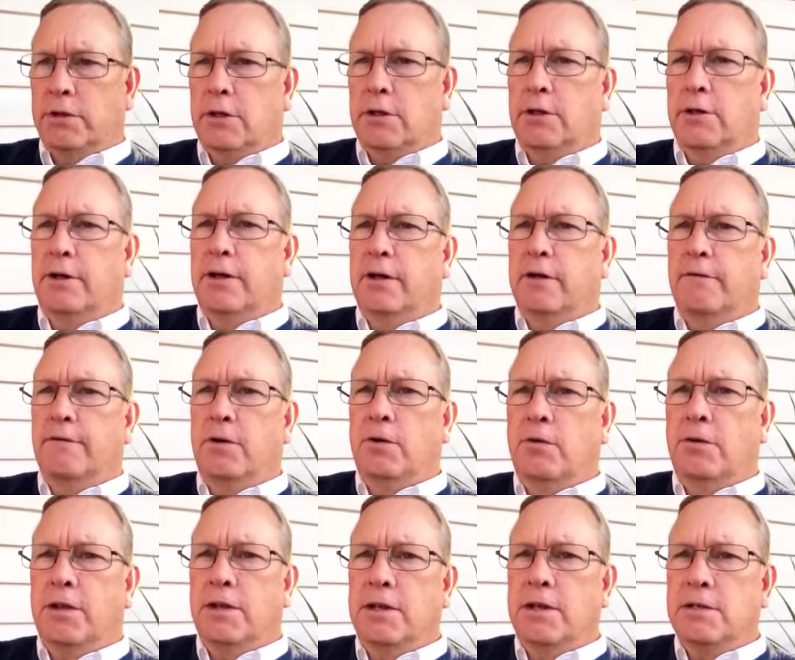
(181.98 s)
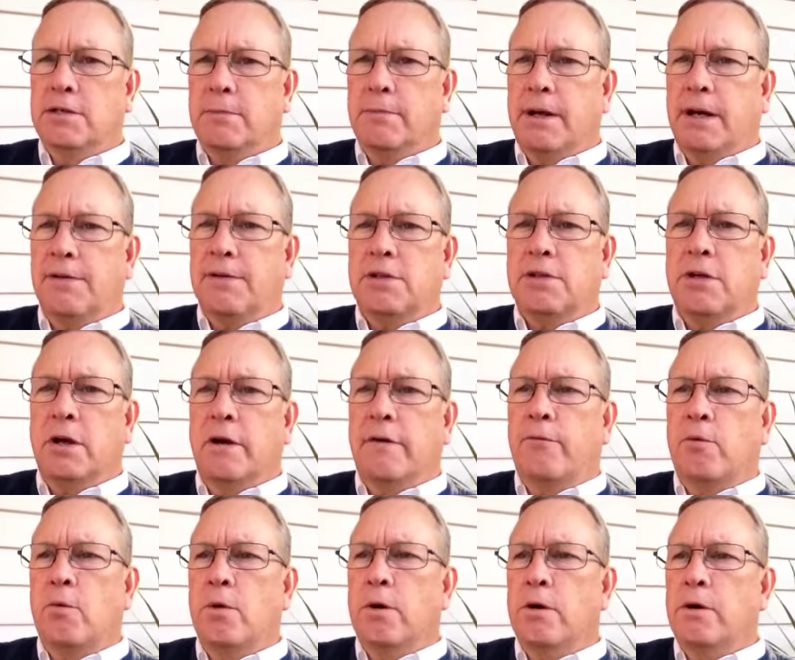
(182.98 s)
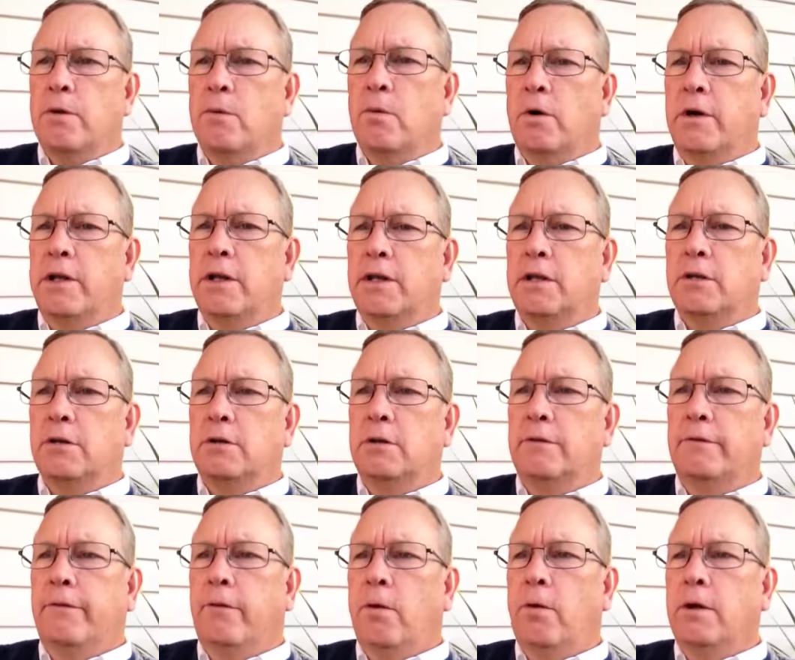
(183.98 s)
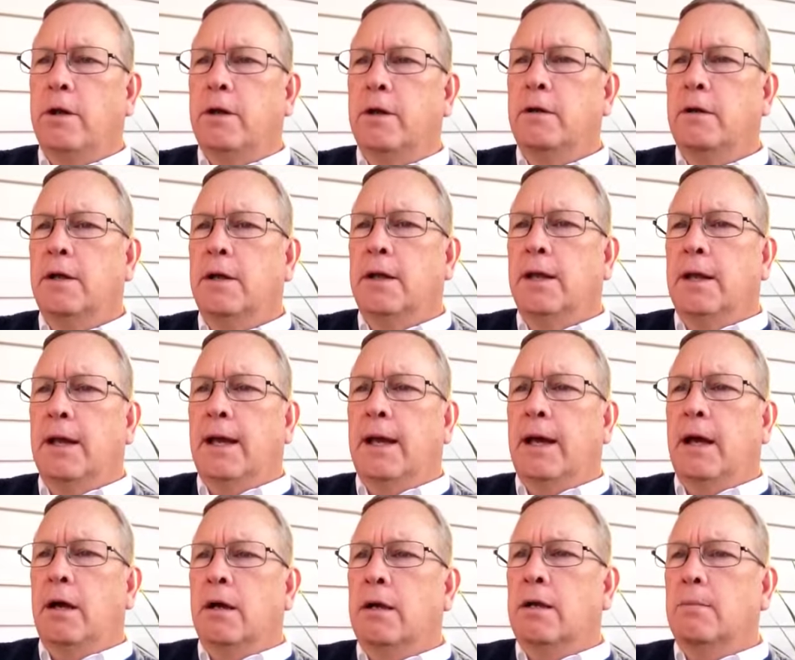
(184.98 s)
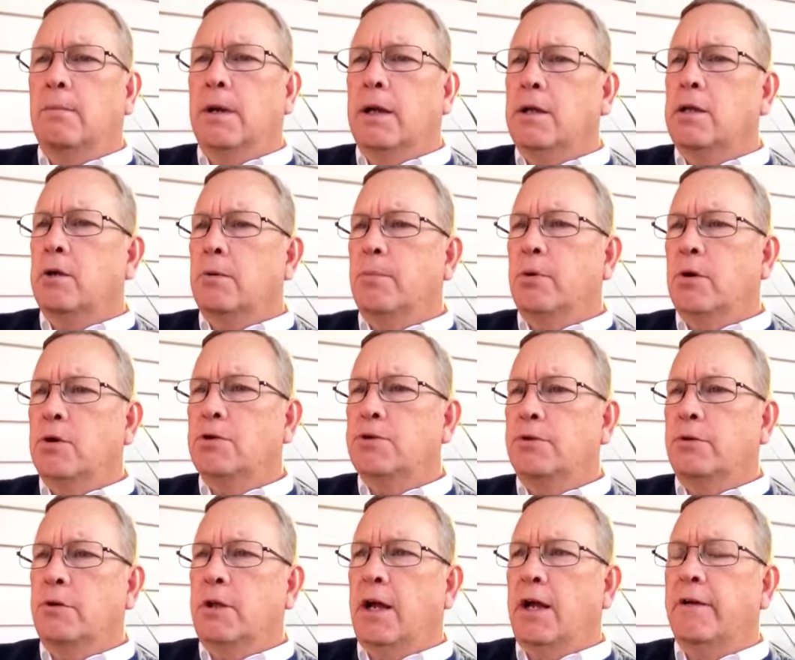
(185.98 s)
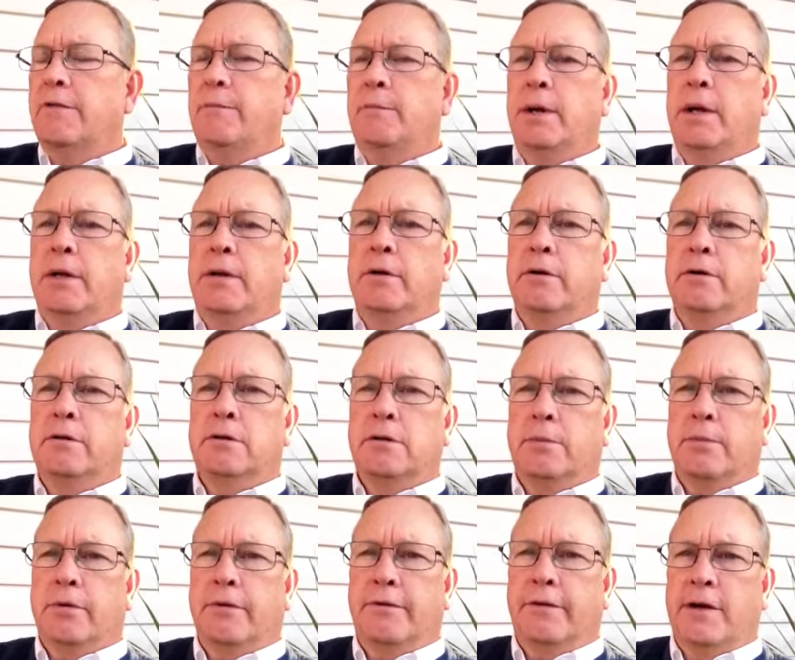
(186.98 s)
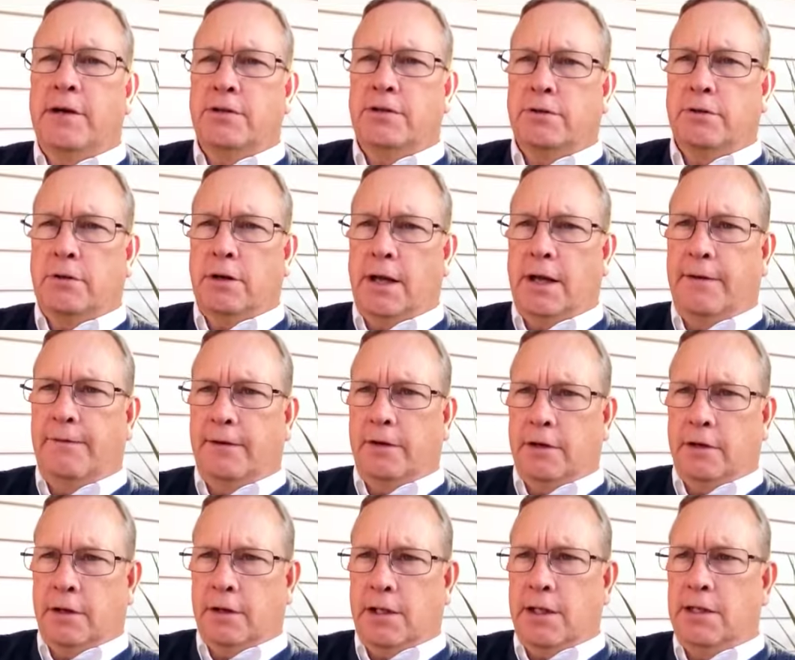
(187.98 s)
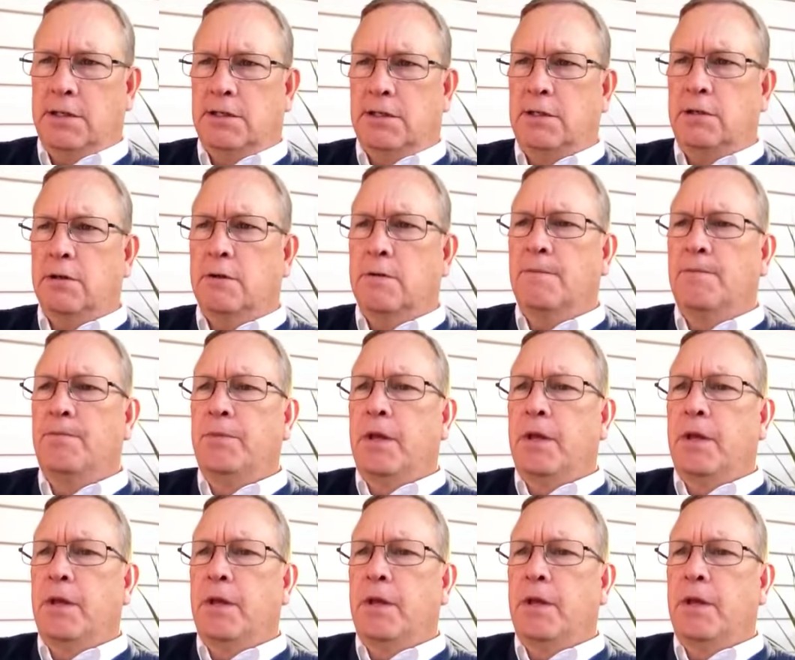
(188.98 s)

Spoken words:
and learning a few things about the software and what it can do for you, how it can make your personal life better, your professional life a little easier.